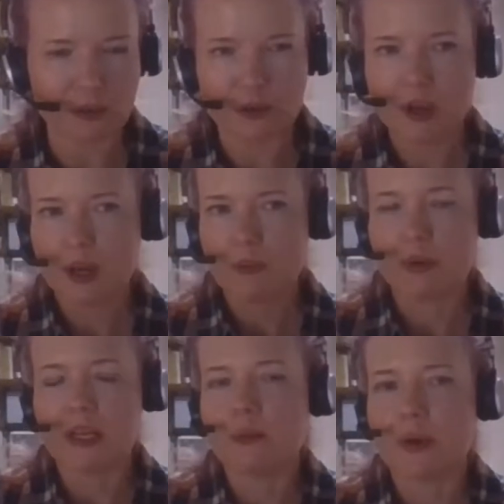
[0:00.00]
or
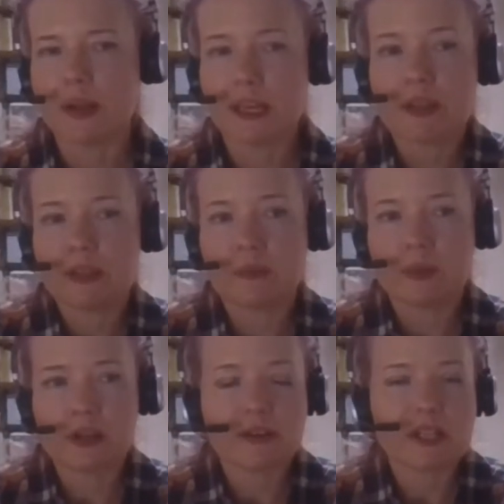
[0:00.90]
many ethnic
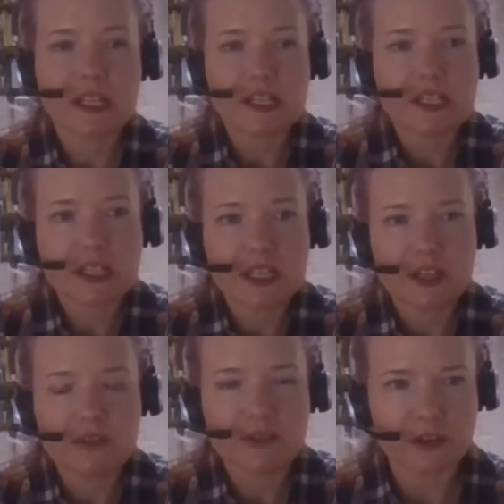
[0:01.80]
minorities in
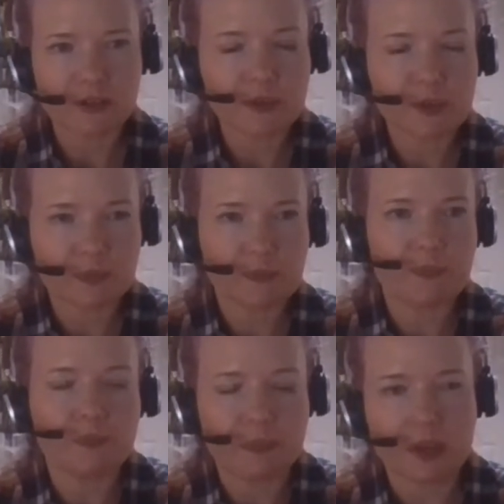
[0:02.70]
senior roles
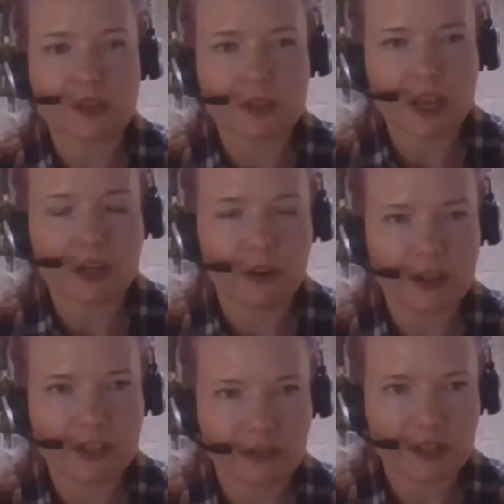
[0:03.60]
because they're not
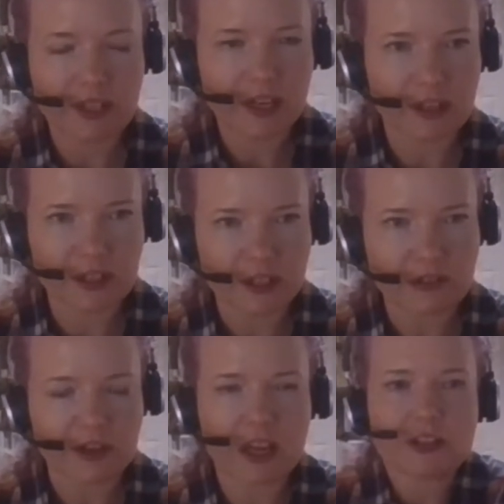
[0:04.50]
entering the tech
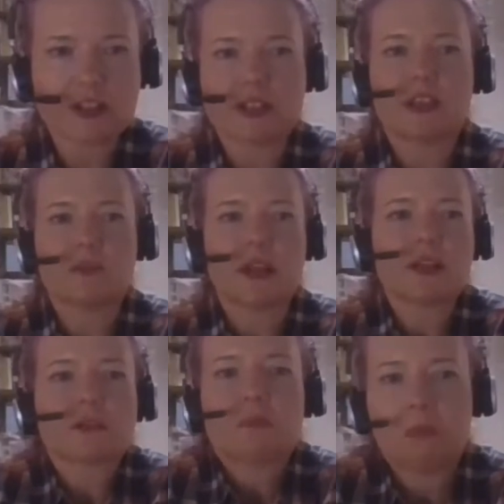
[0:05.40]
industry," I just think, well,
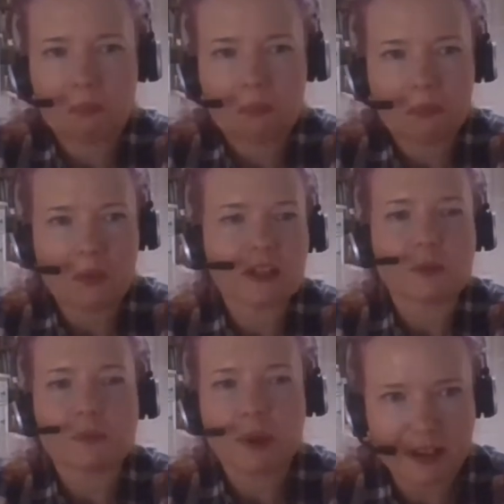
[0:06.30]
that's I
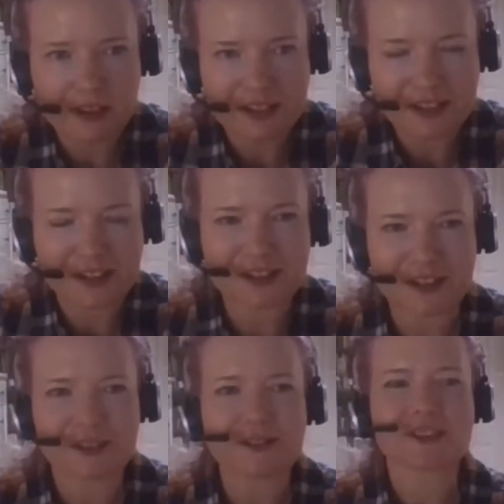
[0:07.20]
don't buy that as an
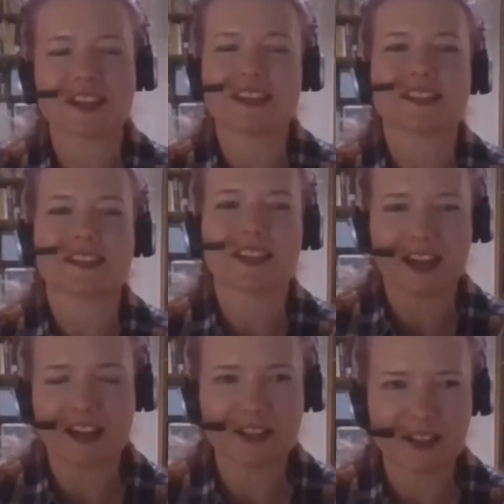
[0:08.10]
excuse. It's
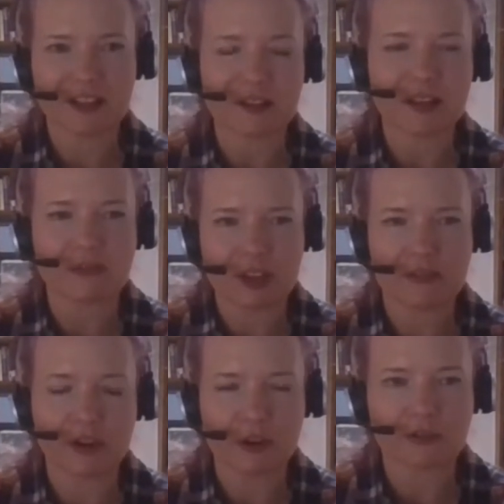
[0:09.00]
uh, you know, if,
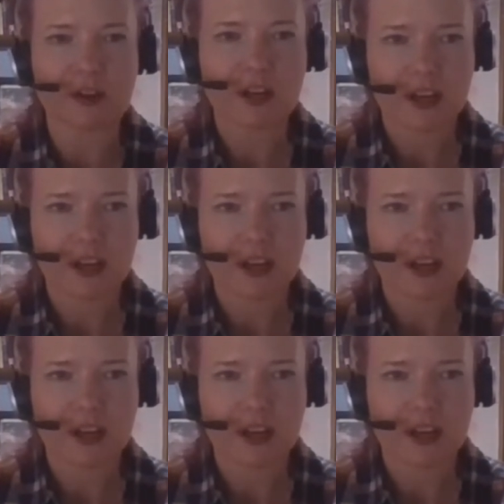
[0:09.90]
if they're not